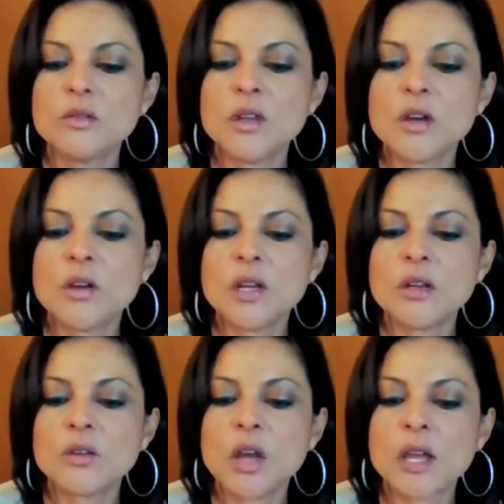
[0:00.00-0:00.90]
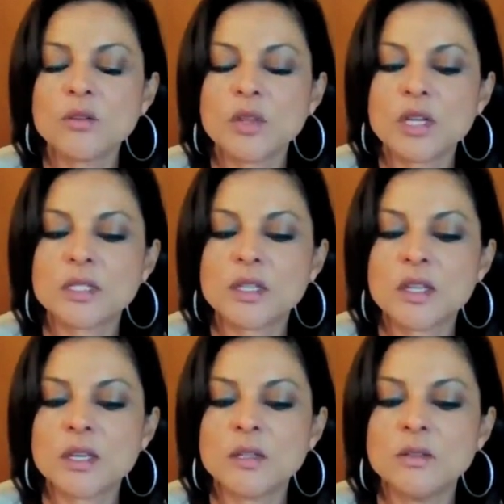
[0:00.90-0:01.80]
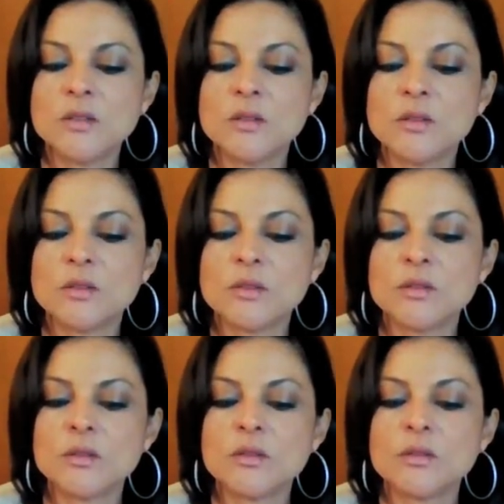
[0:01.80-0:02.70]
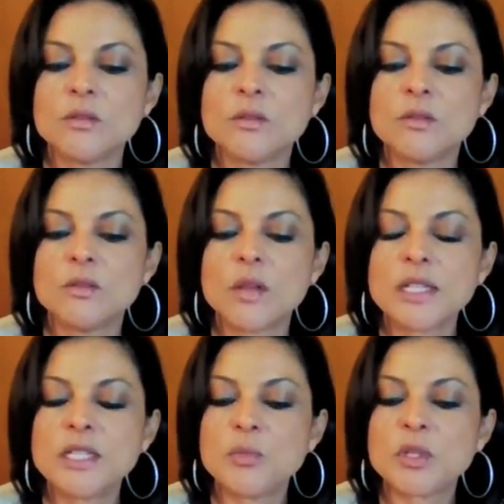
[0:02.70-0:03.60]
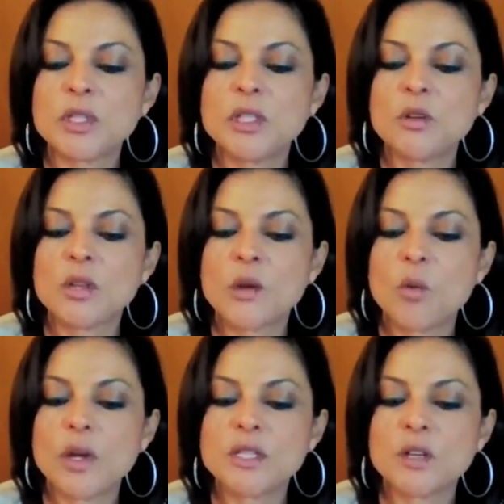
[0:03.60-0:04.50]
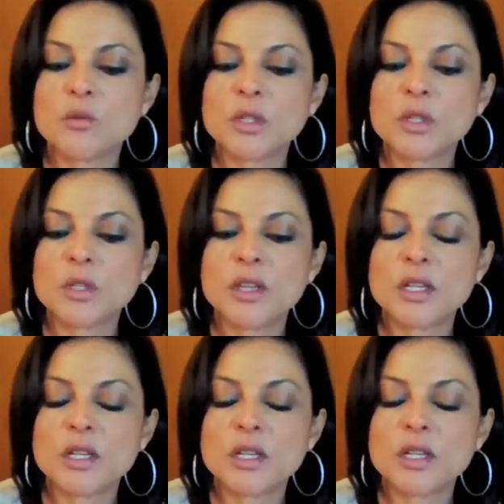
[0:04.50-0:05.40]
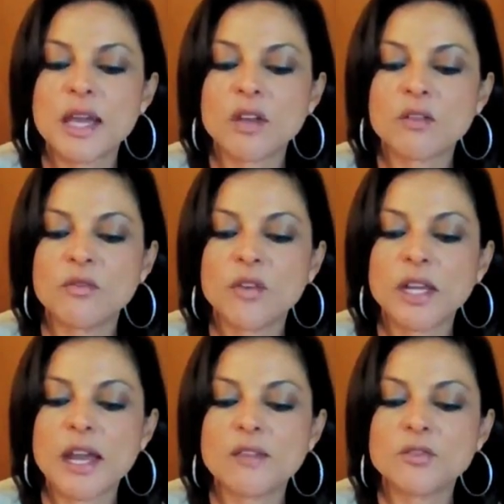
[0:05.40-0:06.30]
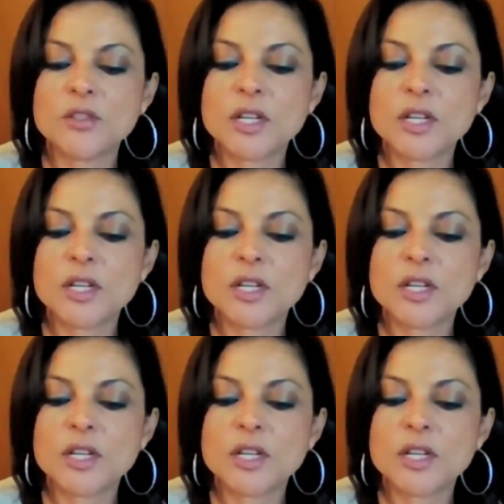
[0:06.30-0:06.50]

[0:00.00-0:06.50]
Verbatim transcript: No, I don't know. I don't think it's thin. I typically don't like wines that are really thin because they have like a funny